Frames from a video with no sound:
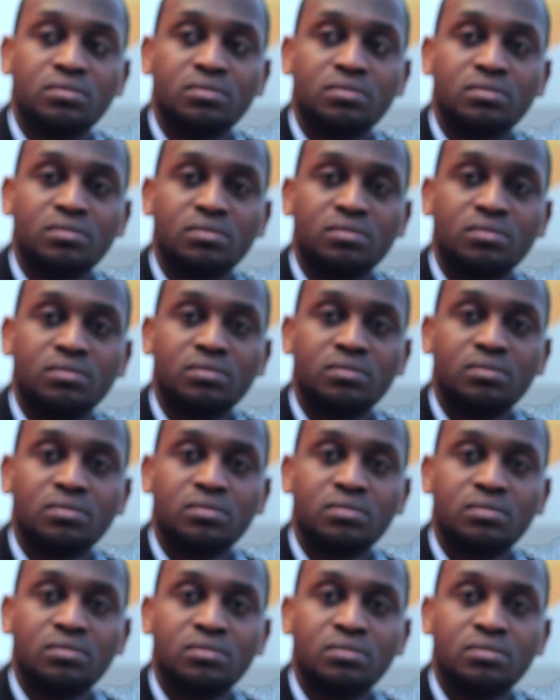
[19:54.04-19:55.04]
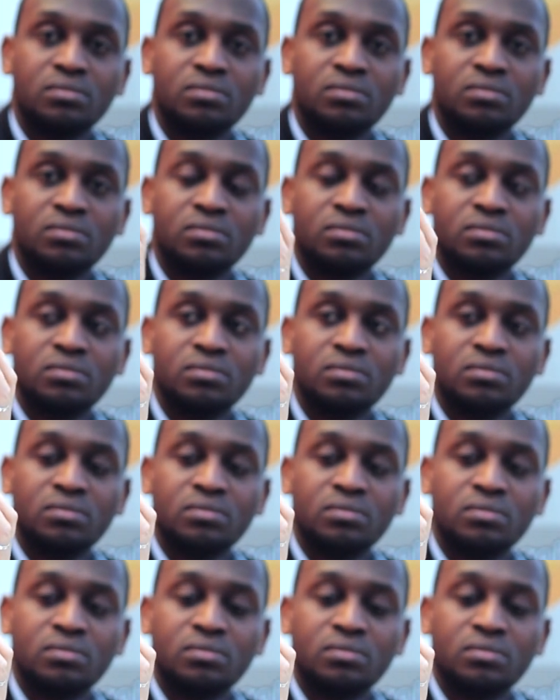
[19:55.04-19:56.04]

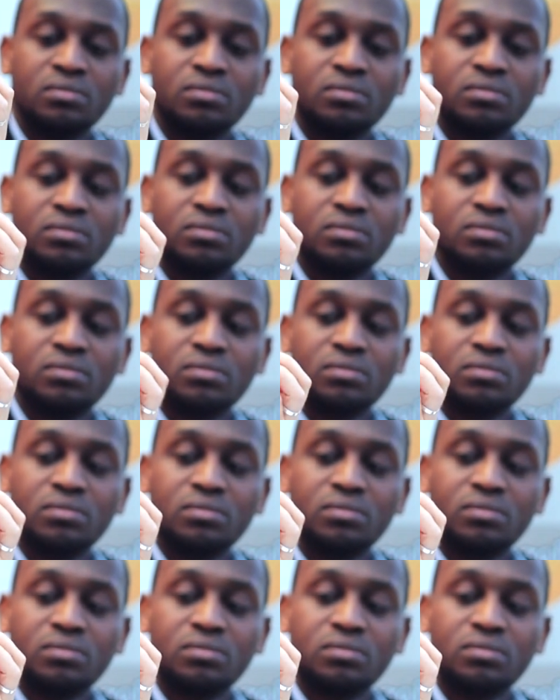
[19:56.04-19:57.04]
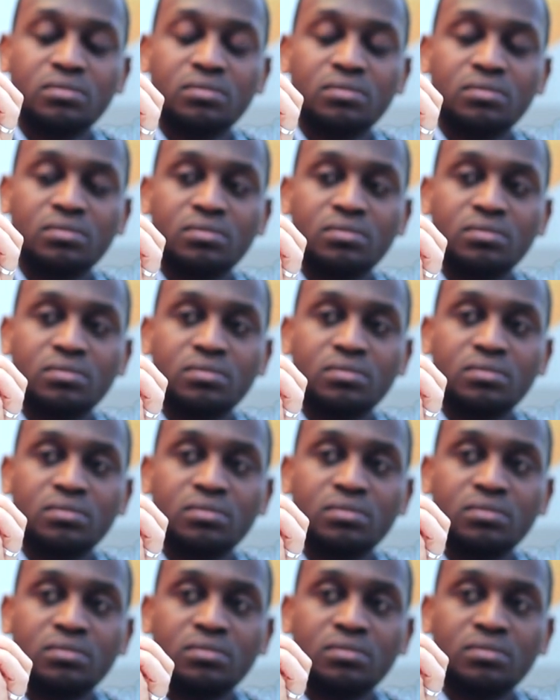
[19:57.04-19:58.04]

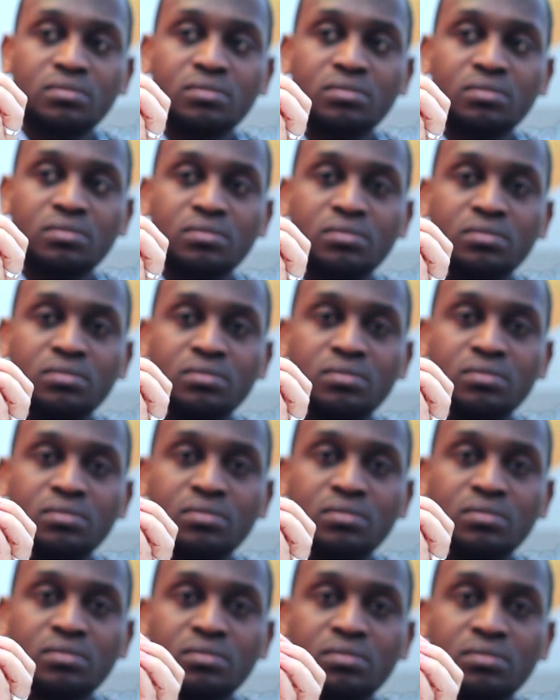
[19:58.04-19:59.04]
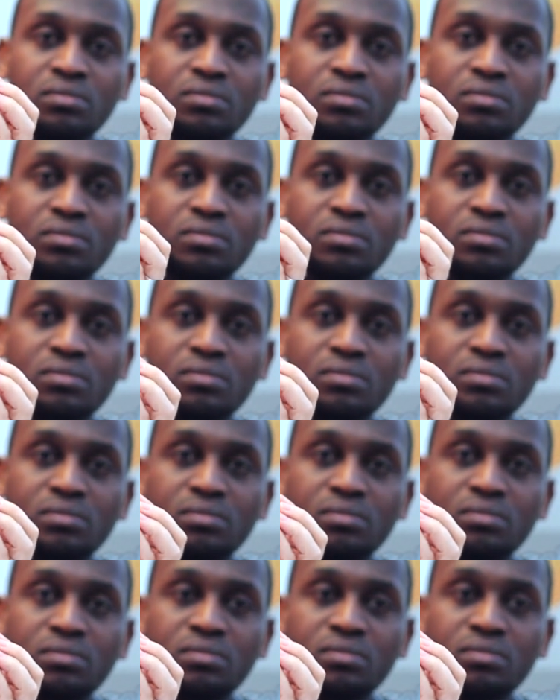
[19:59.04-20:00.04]

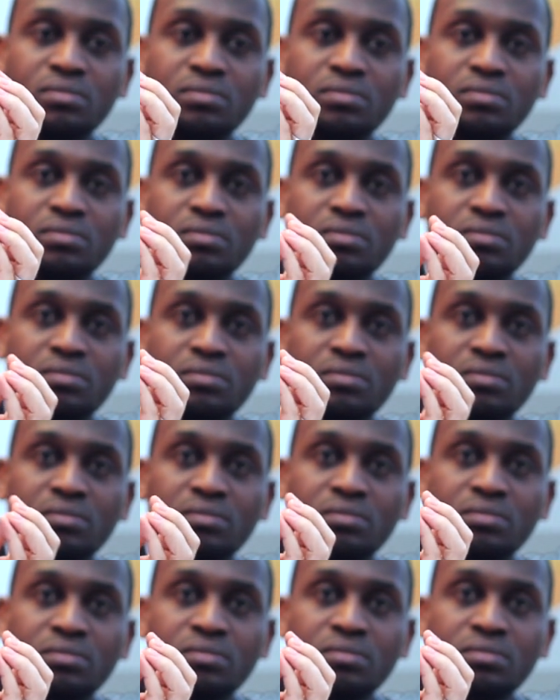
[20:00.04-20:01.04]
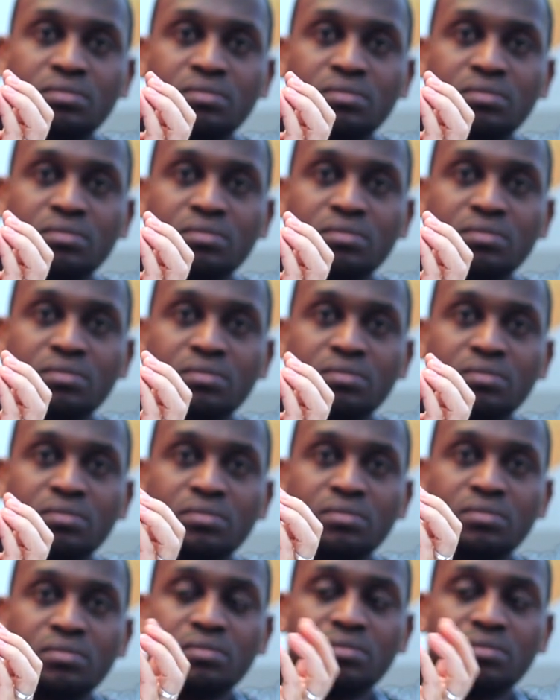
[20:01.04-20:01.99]
(not speaking)